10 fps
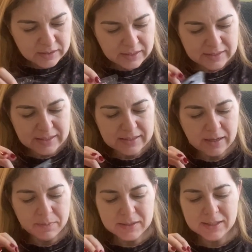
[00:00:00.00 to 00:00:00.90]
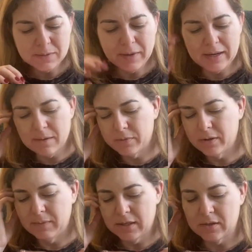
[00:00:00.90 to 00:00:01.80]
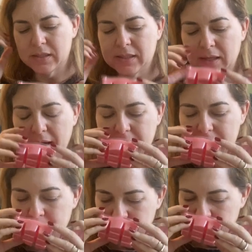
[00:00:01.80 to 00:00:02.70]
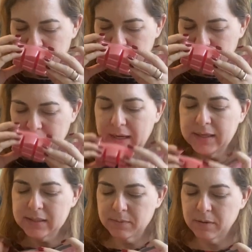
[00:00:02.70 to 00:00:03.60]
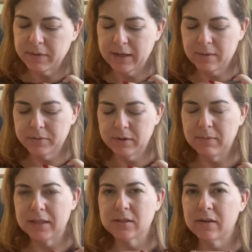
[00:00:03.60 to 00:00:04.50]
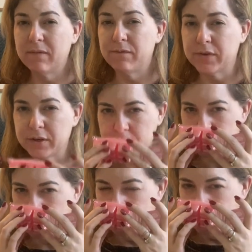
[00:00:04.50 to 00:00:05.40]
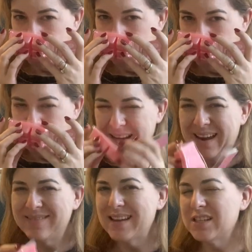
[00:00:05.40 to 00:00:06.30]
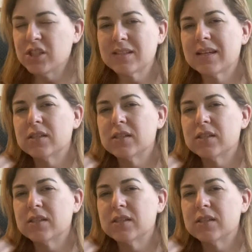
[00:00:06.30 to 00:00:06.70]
it says hibiscus, pineapple, and mandarin. See, I smell pineapple and mandarin first, And then just like a